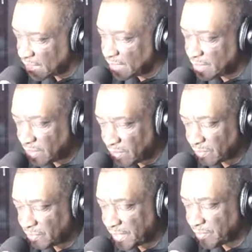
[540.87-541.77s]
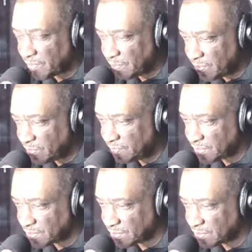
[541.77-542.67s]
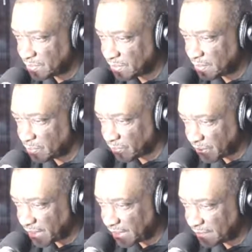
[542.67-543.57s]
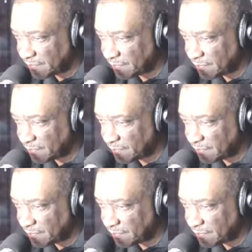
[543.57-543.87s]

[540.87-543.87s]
No, they removed you, Marie,